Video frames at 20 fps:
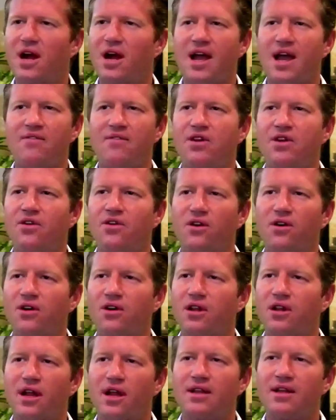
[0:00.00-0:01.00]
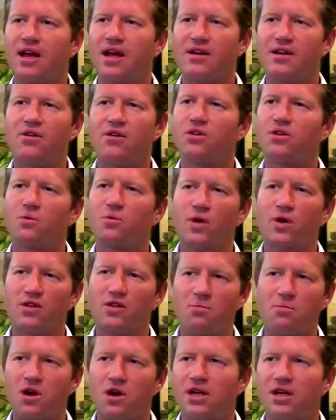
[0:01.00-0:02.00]
I haven't heard, and I don't know where
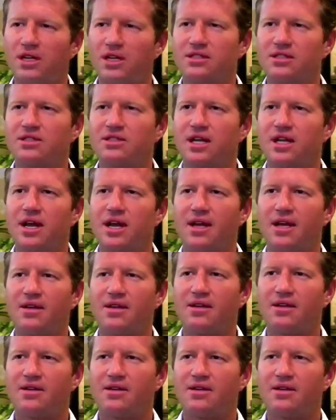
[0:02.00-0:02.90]
the market is today.